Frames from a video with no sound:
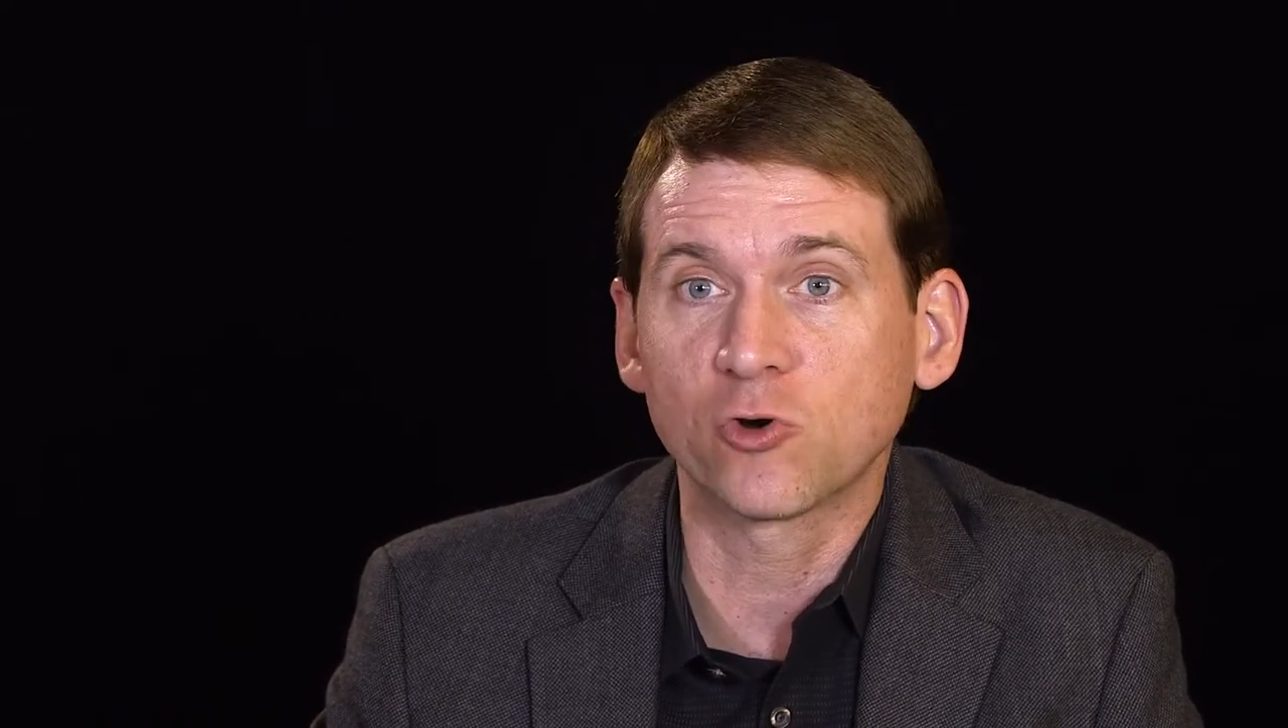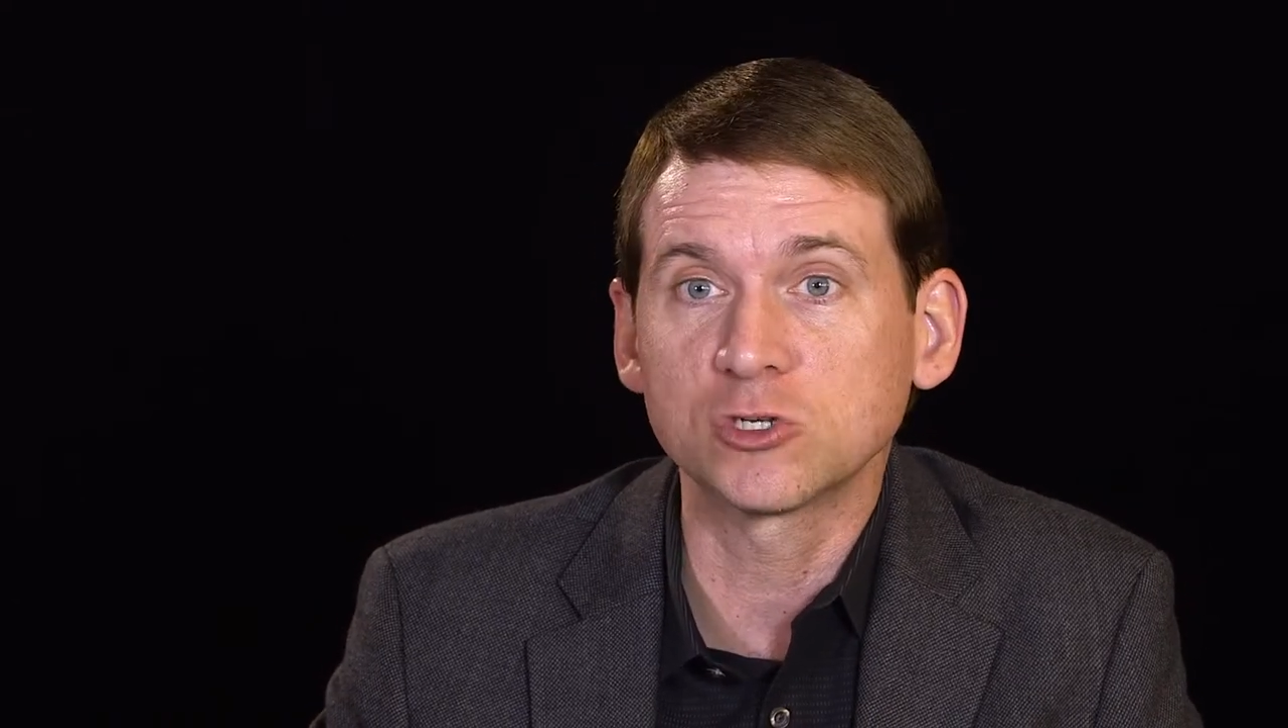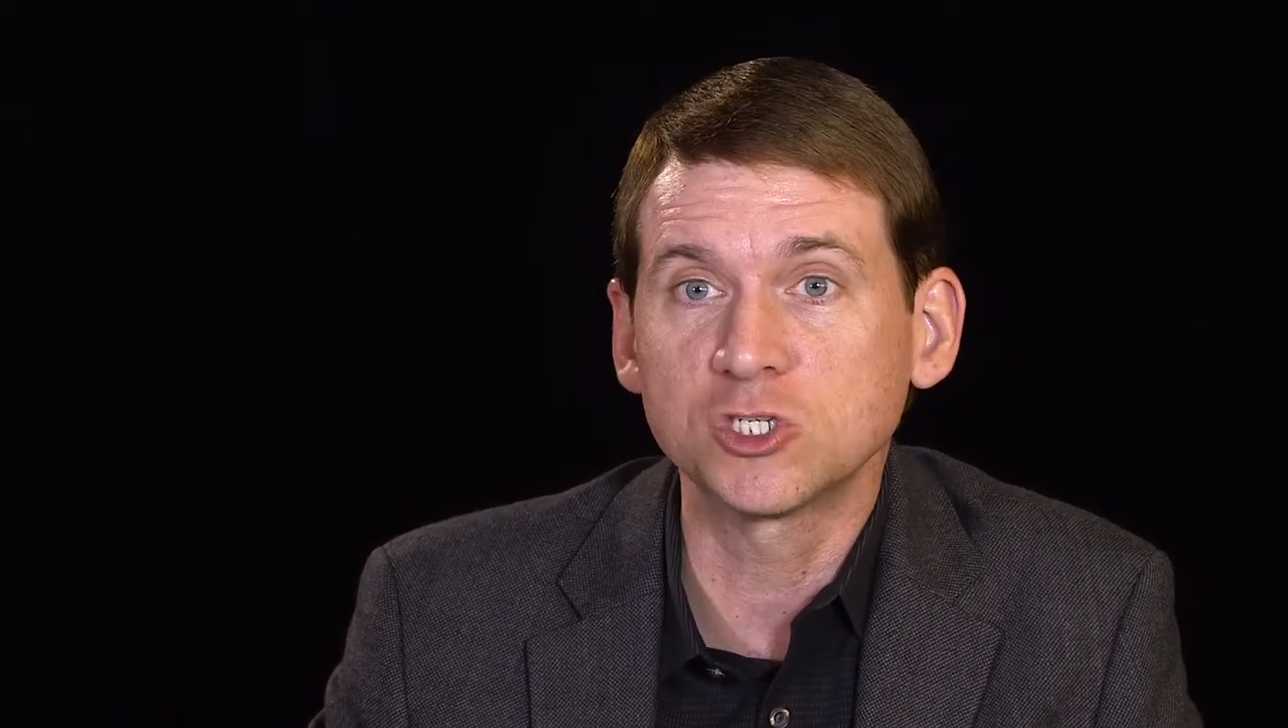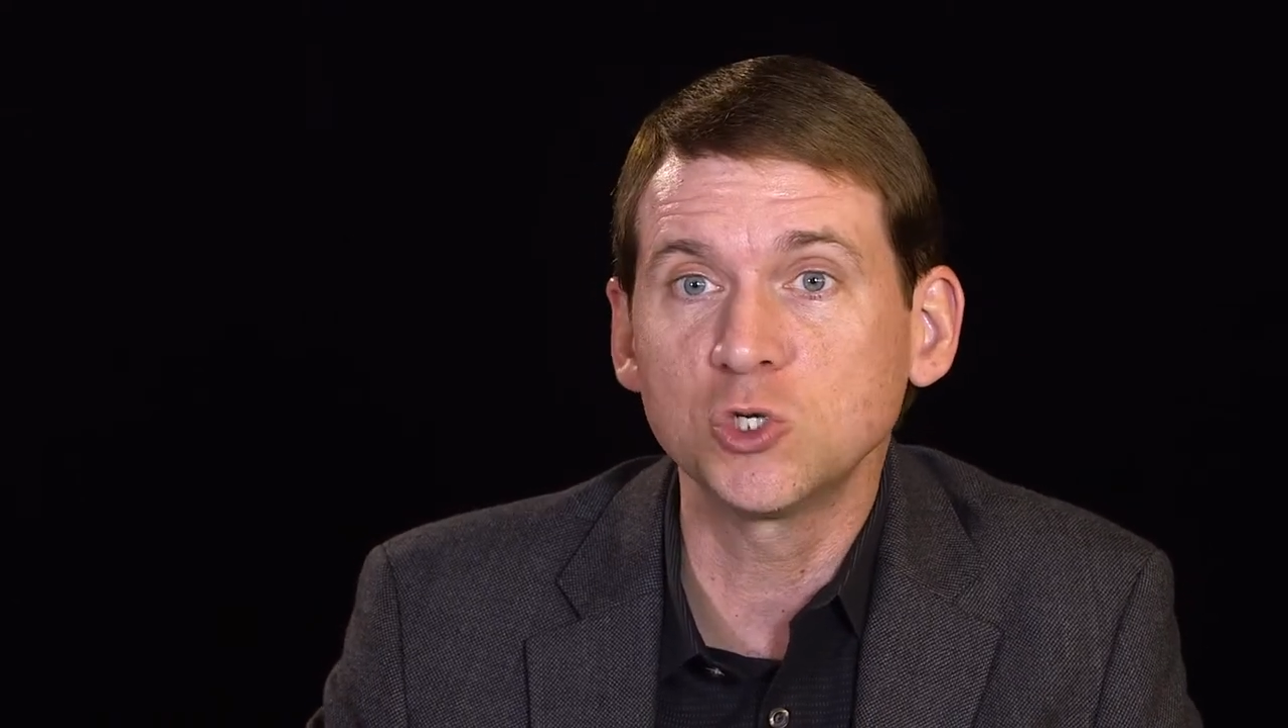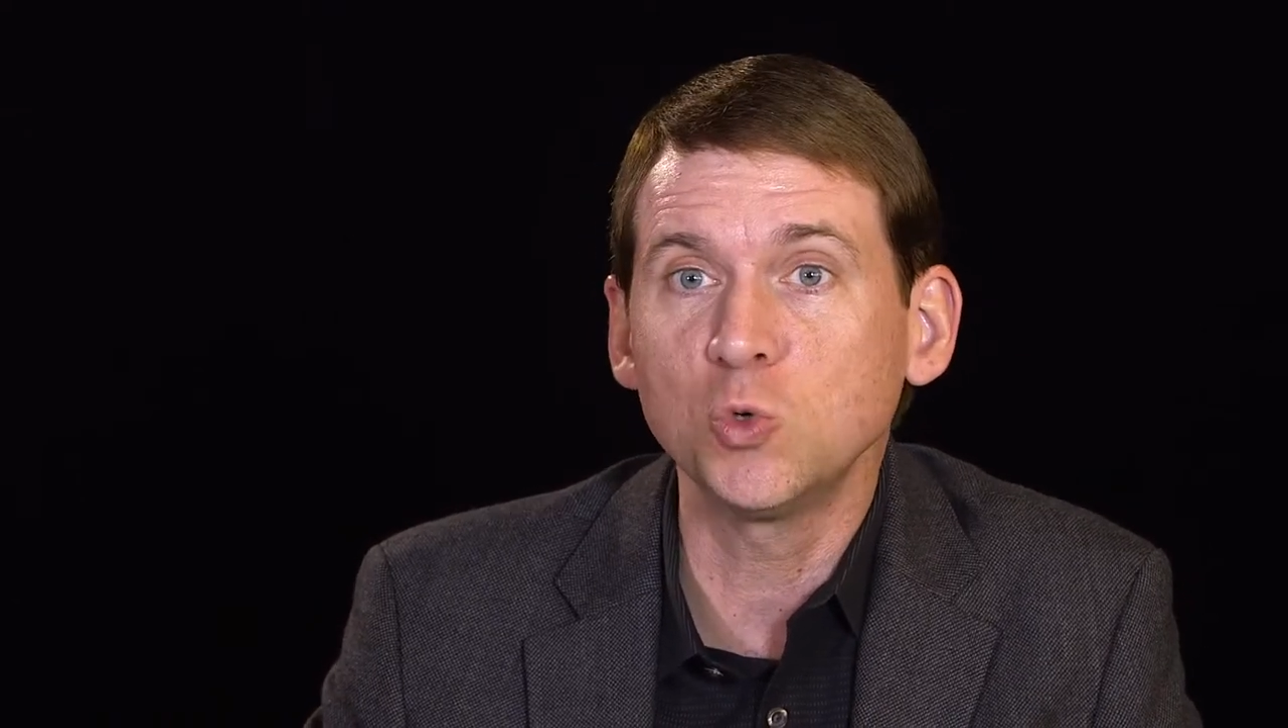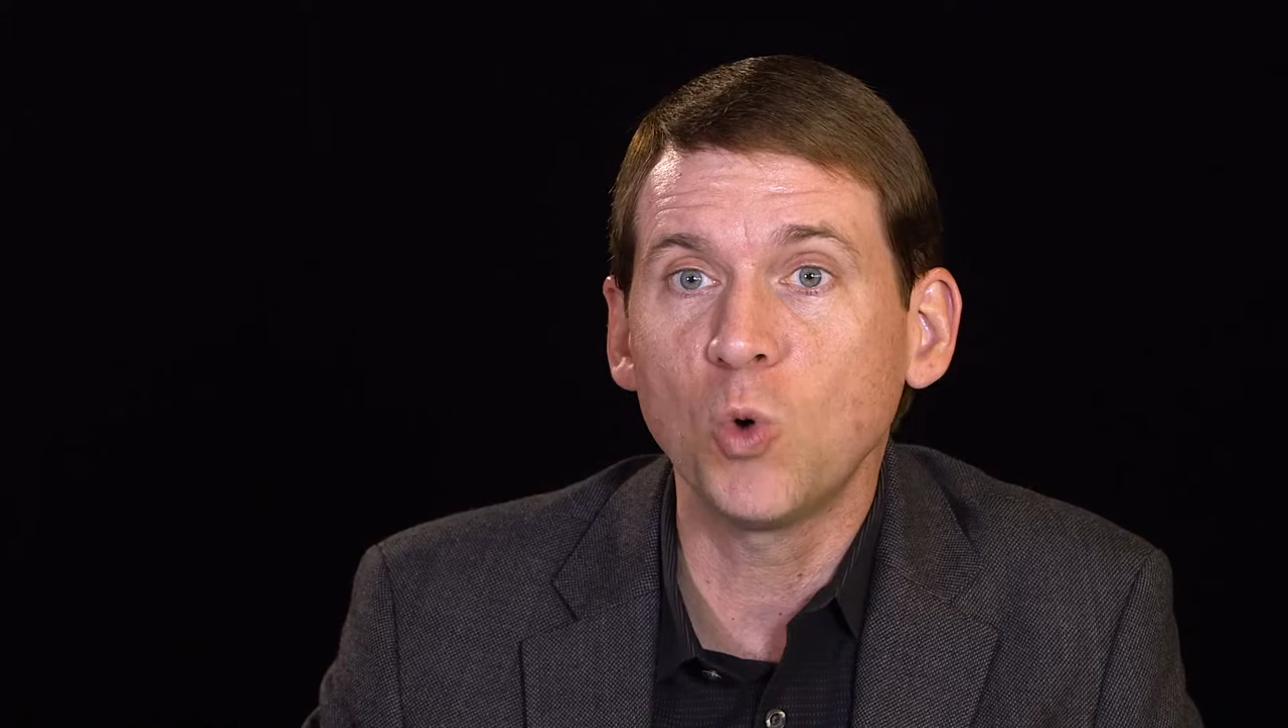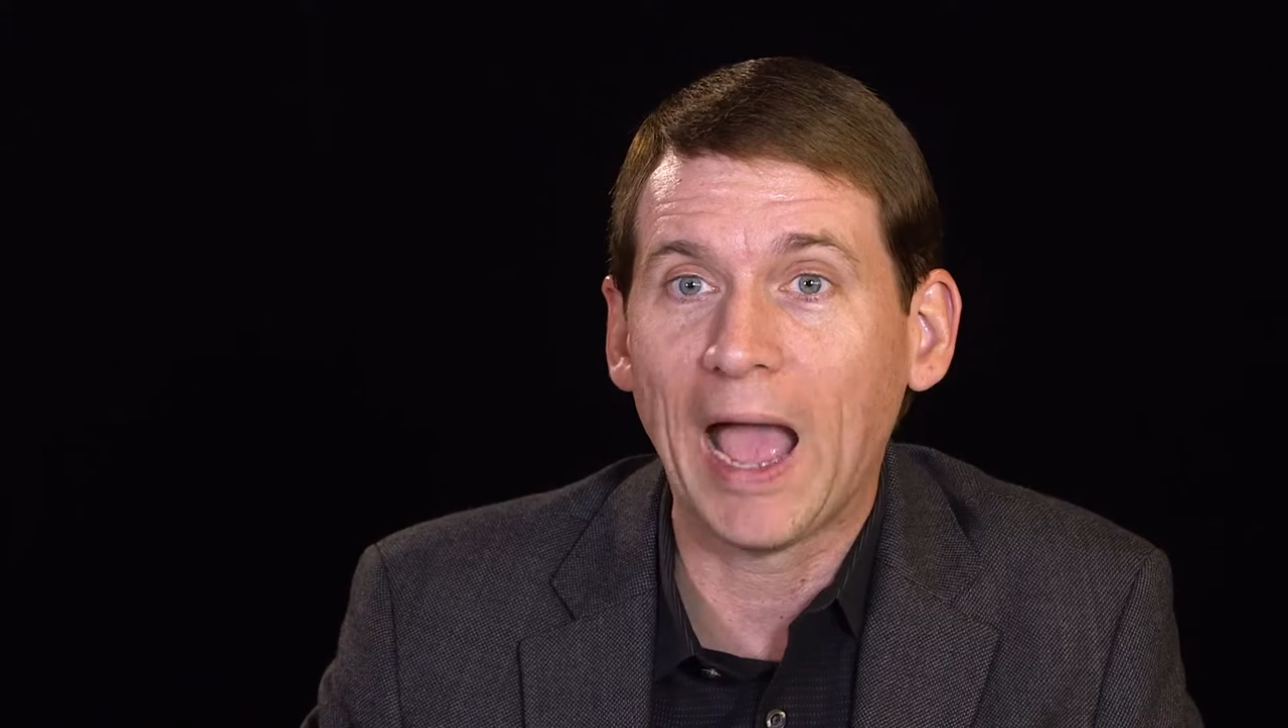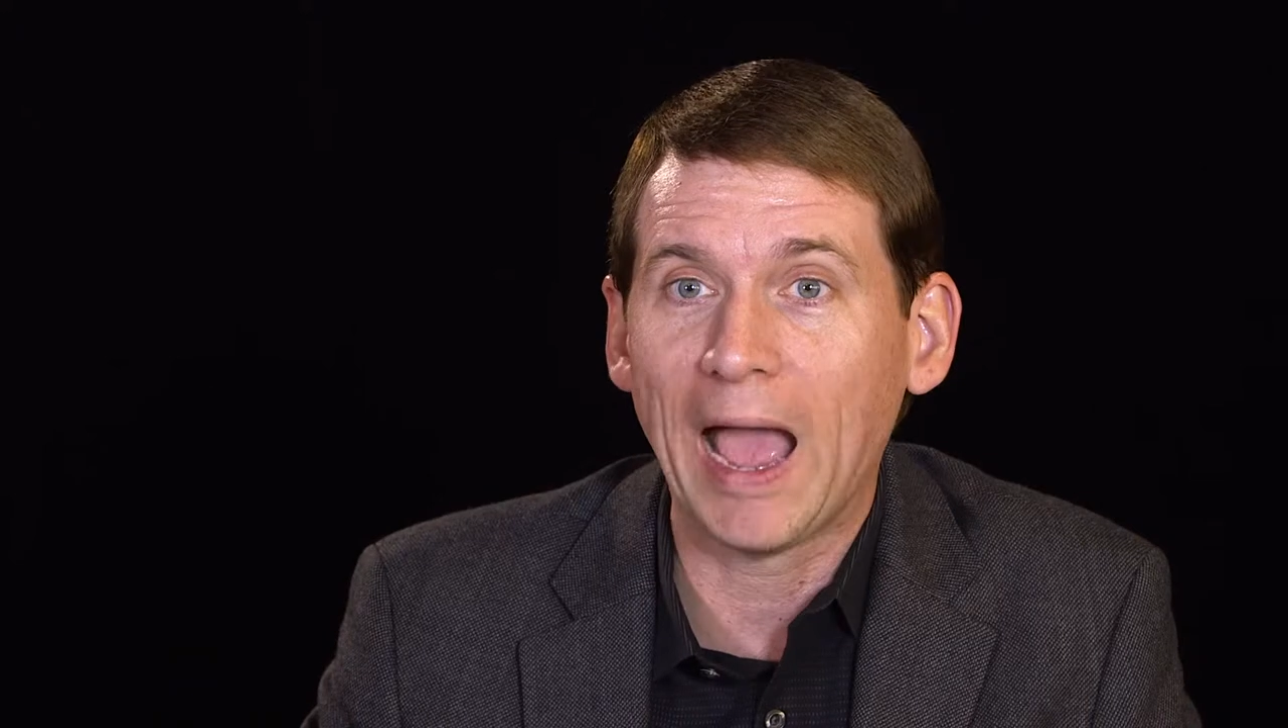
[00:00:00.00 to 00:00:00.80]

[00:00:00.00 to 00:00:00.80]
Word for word: for two